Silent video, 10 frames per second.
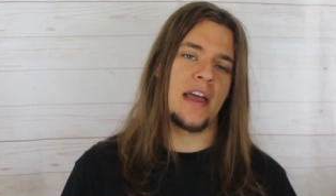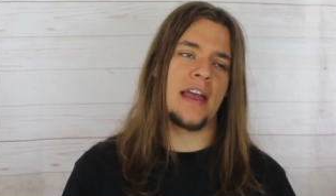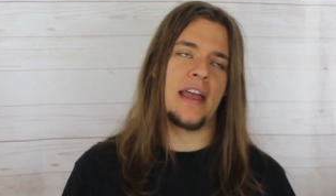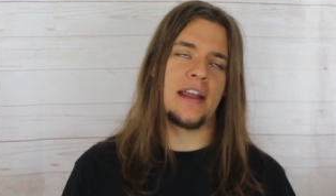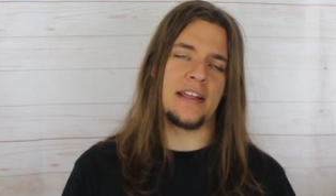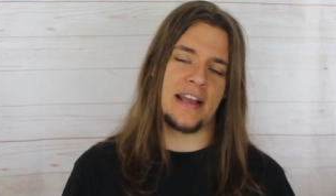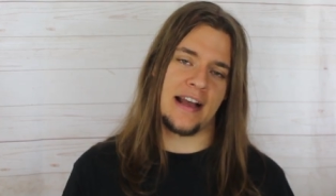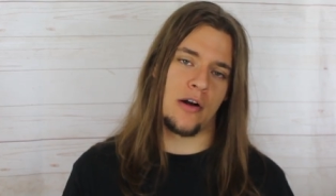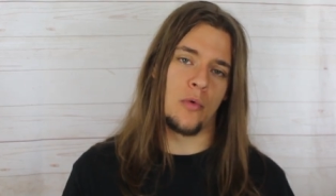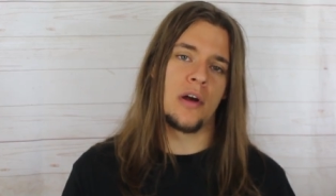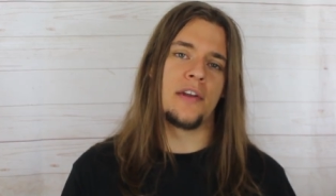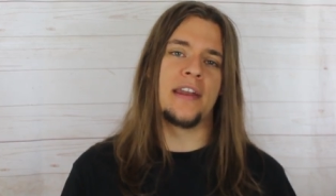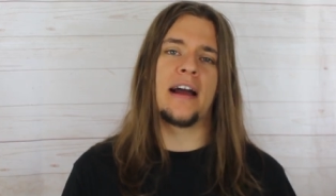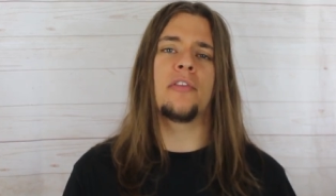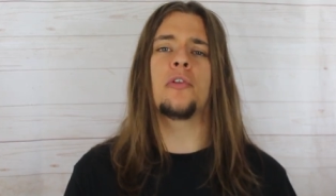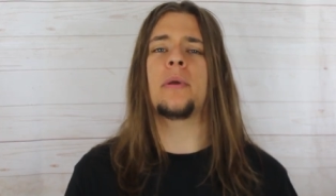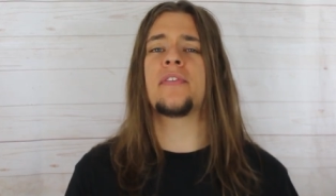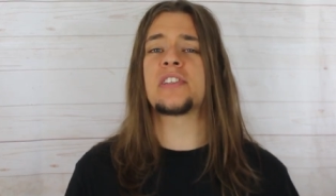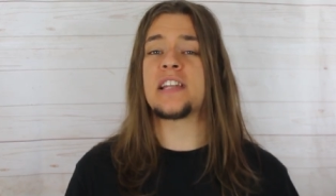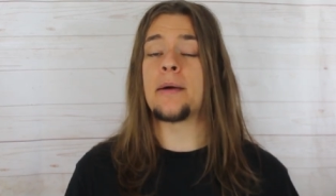Anyhow, now that
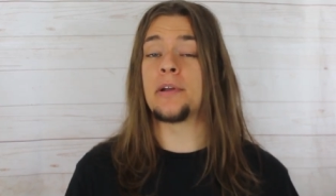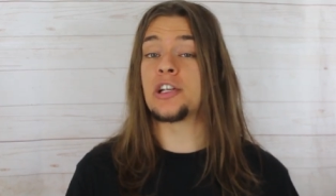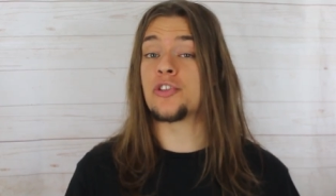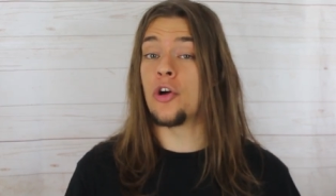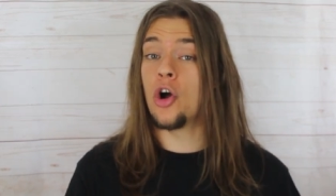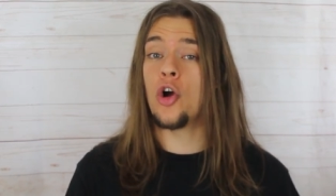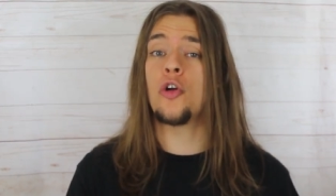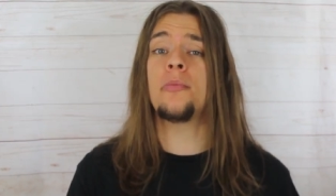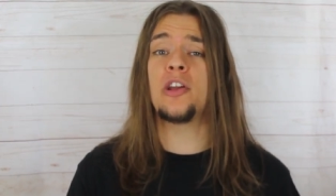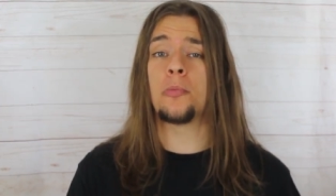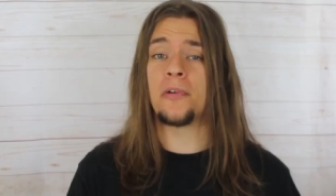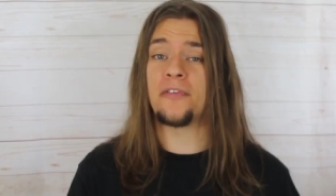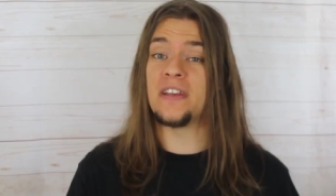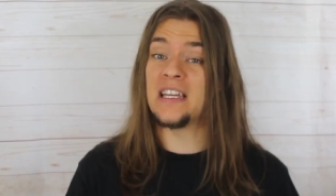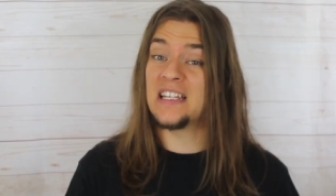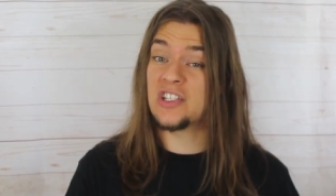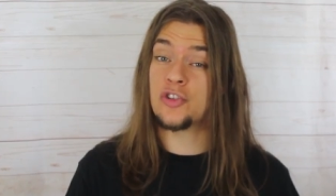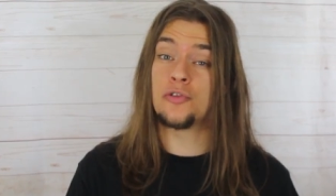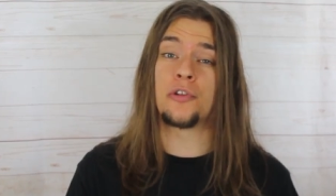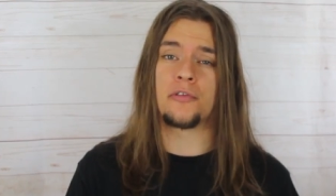we've established that homeopathy is
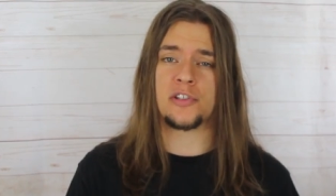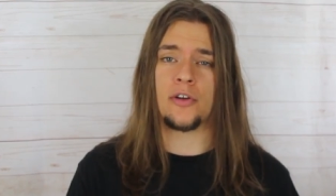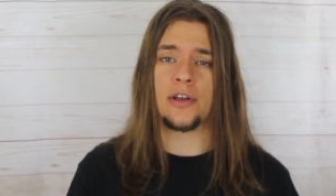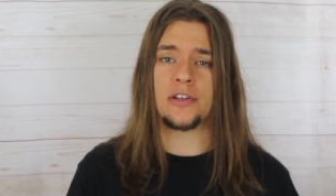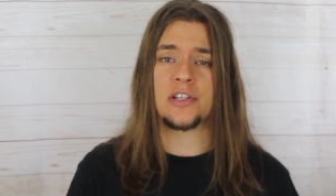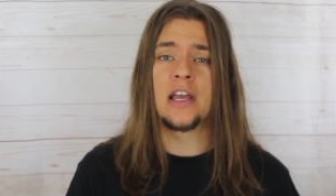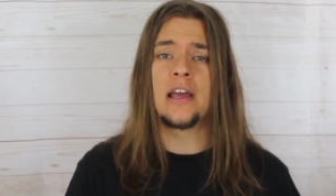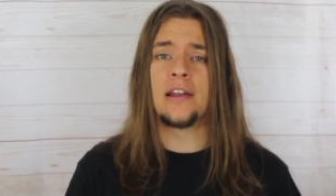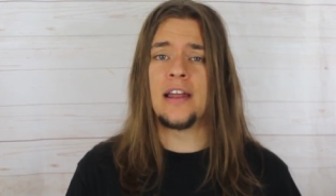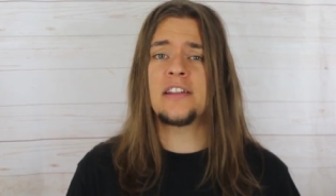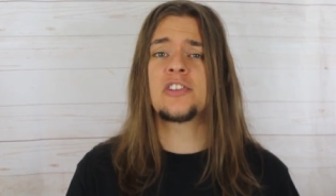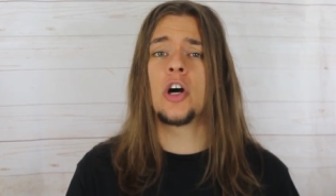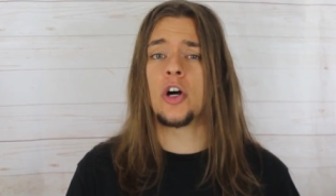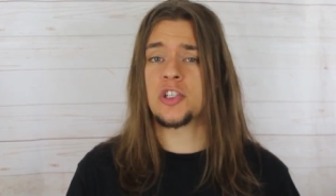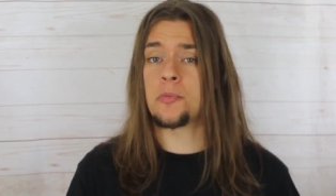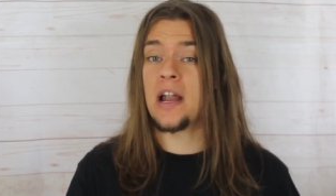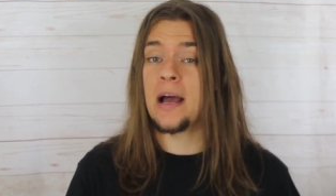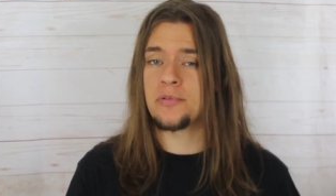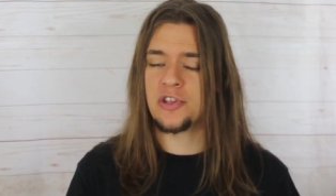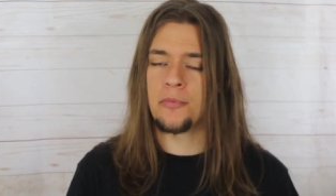pseudoscience, let's ask
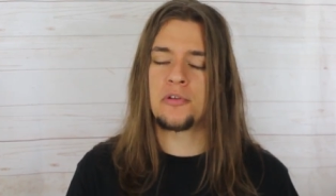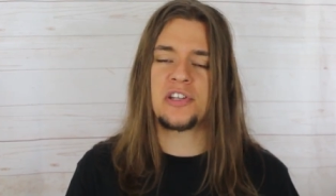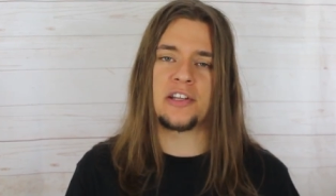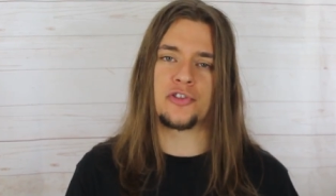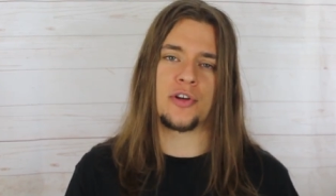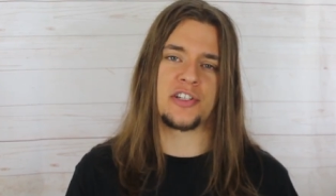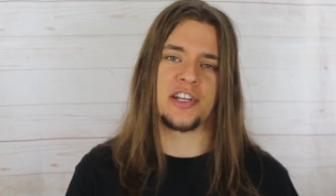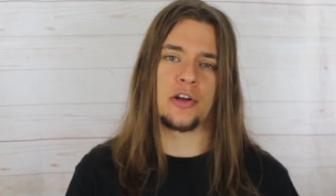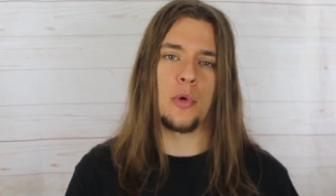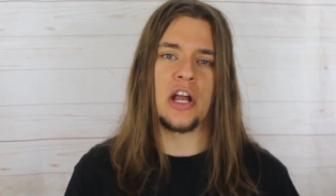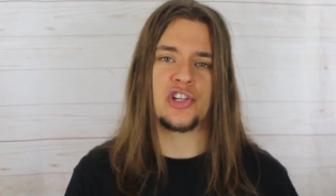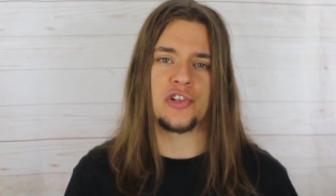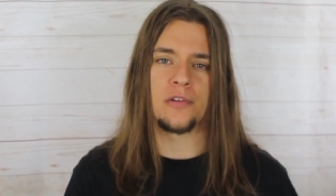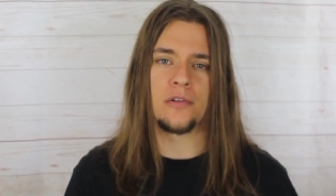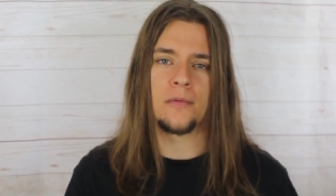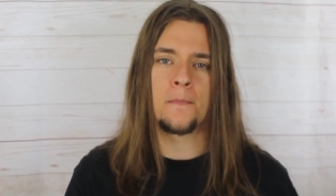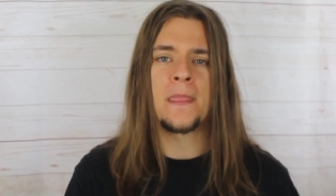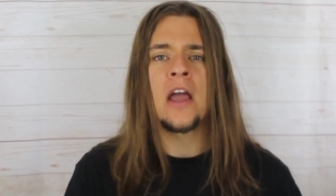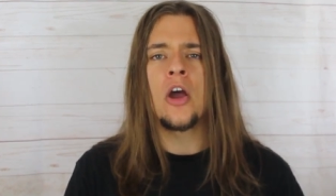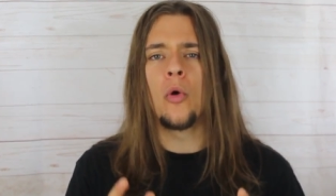perhaps the most interesting question.
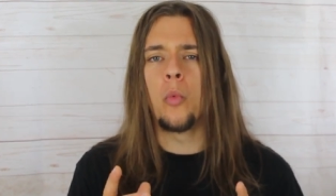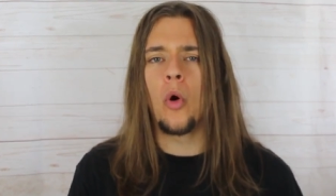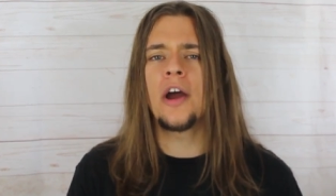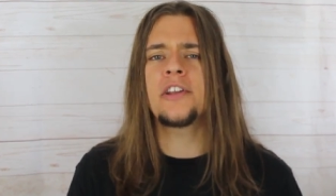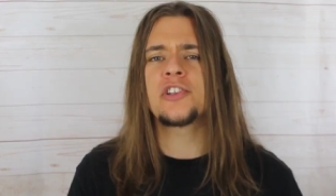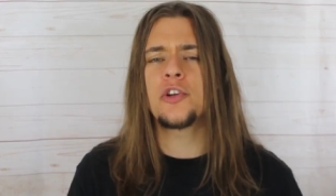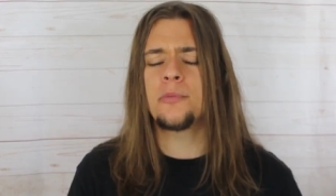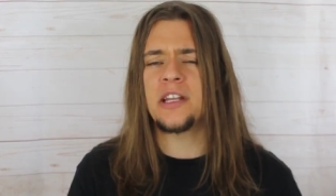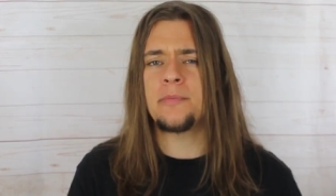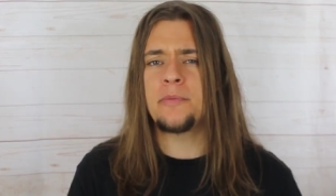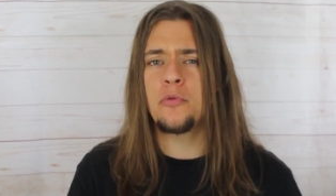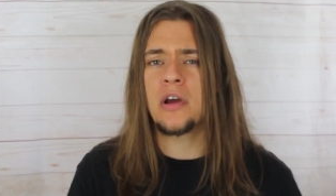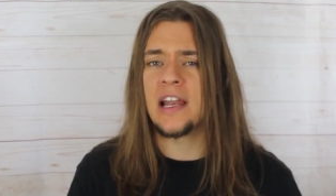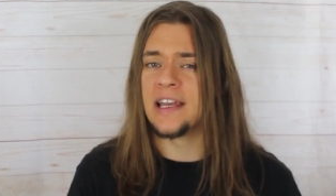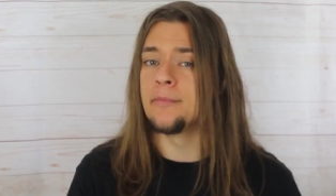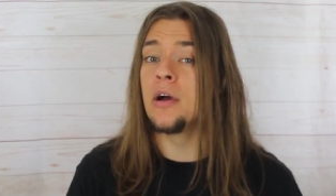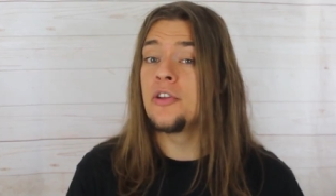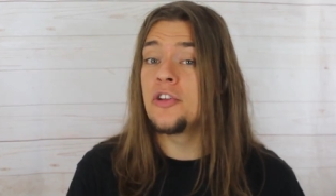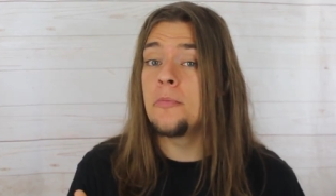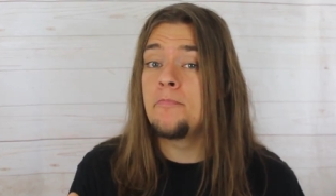Why do so many people claim
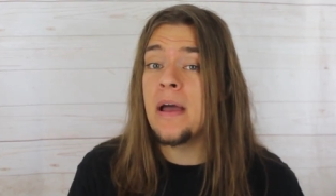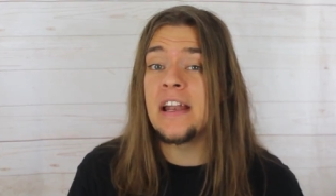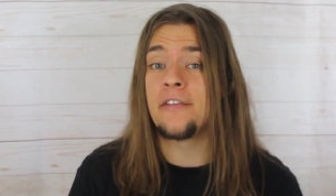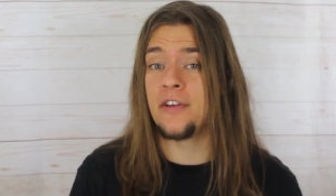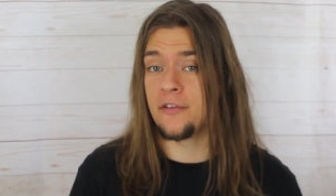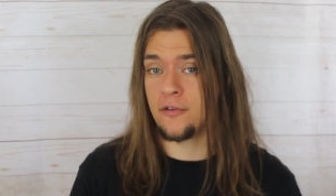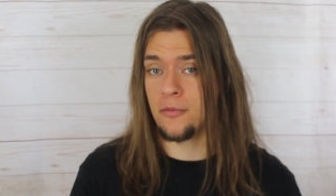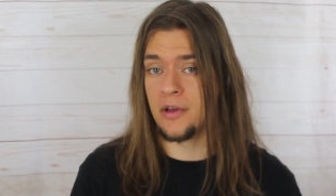to benefit from